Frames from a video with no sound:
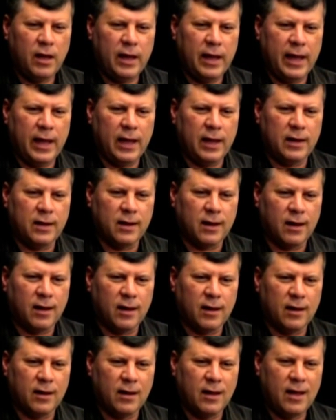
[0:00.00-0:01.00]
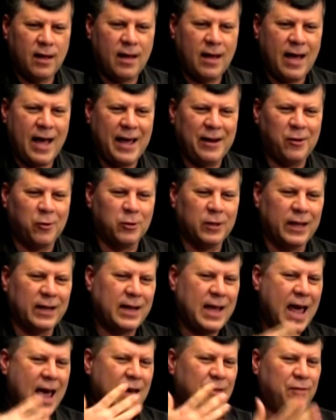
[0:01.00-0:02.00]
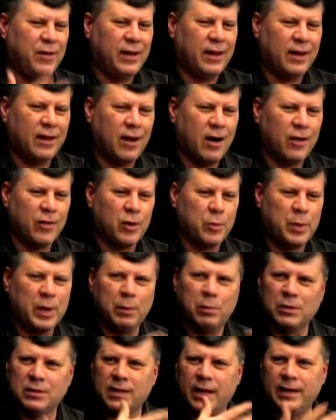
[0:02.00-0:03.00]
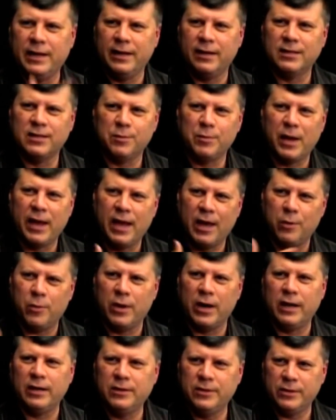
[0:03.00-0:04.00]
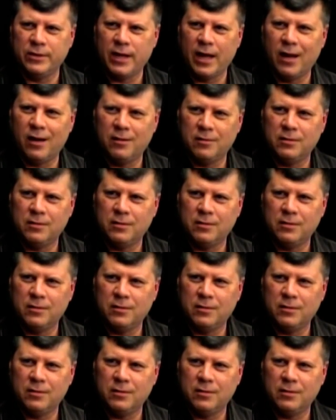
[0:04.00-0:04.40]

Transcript: And uh, I don't like having other people's ideas in my head when I do that.